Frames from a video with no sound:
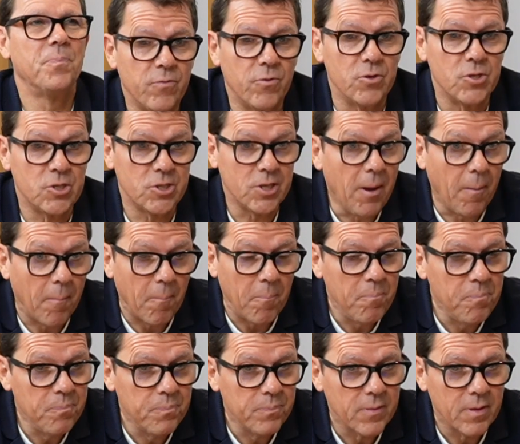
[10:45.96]
For
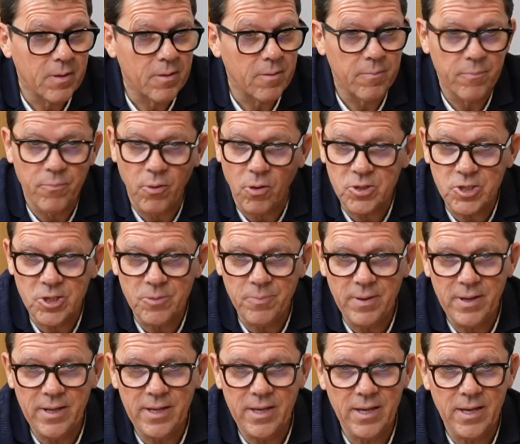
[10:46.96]
some,
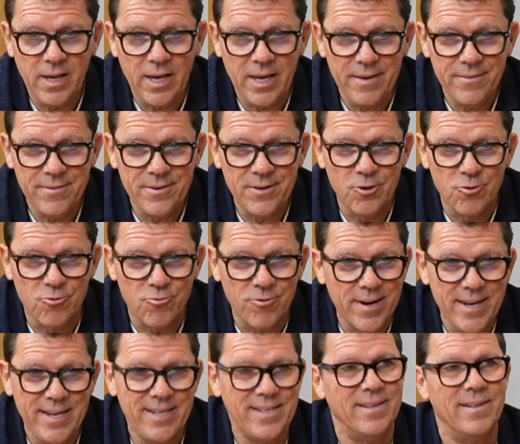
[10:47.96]
possibly even
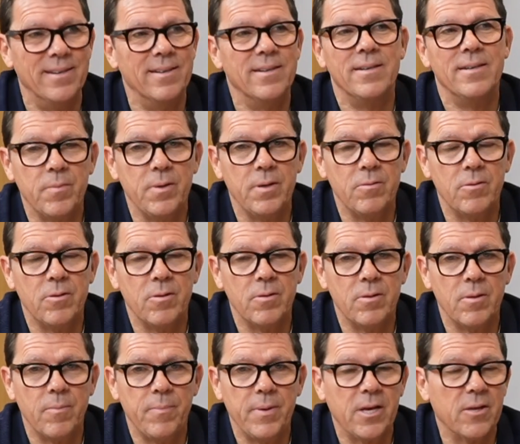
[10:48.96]
greater. I mean,
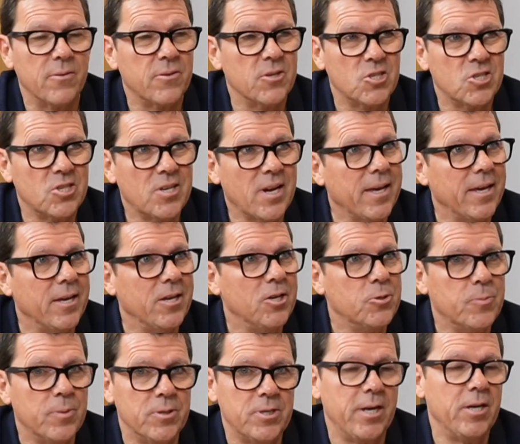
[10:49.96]
the bigger the
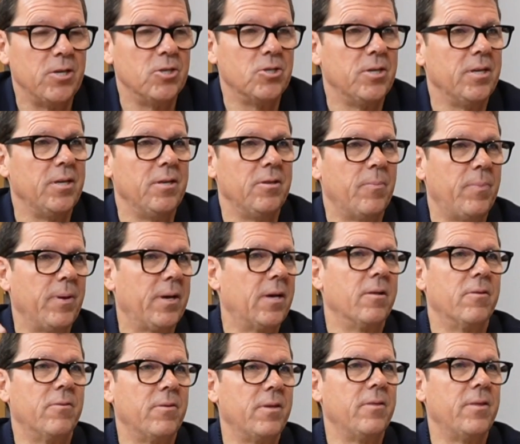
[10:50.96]
stage, potentially, the
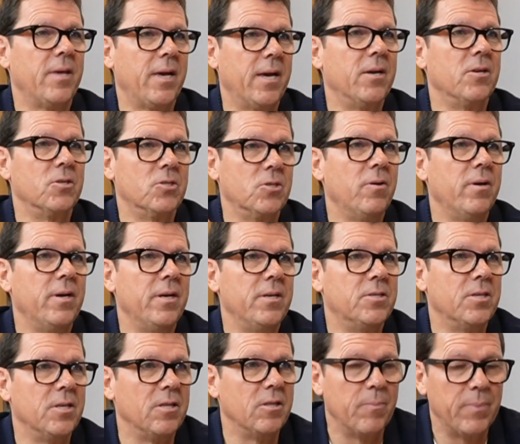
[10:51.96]
bigger the
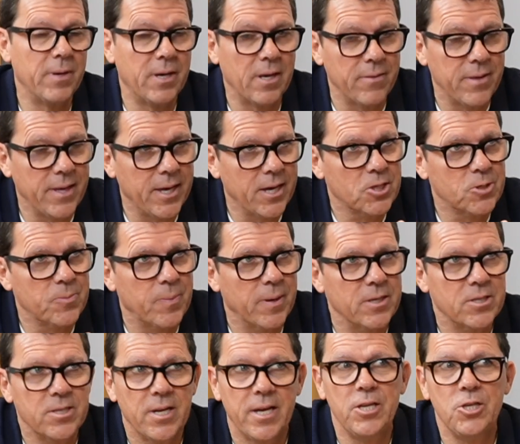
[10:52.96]
anxiety, the bigger the
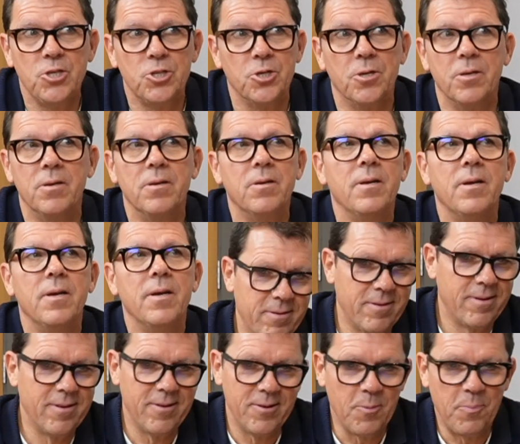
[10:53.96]
expectation,
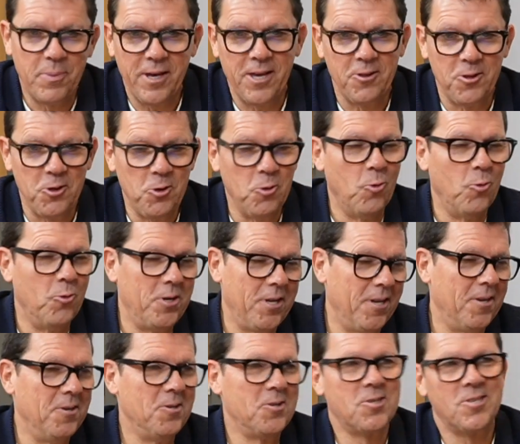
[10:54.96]
the bigger the
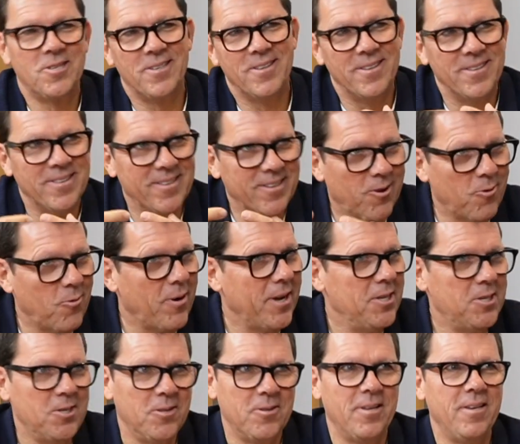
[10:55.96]
audience, the
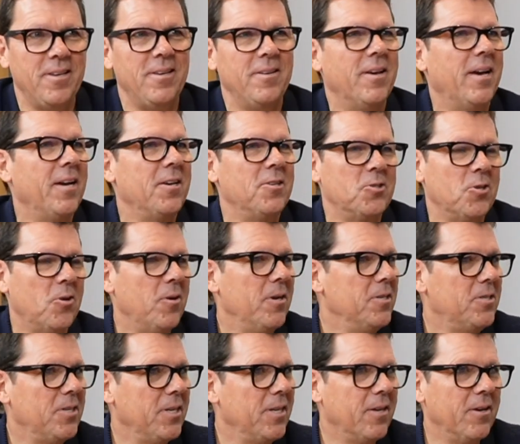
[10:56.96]
greater the
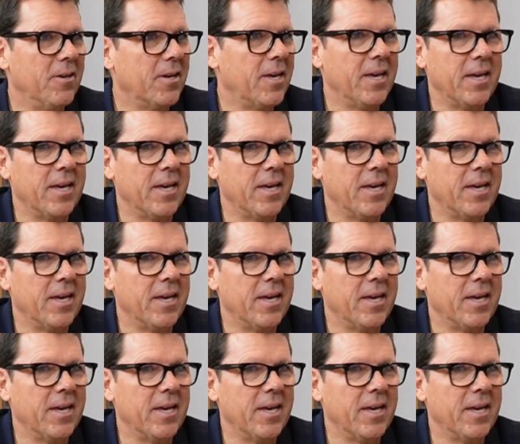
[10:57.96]
anxiety can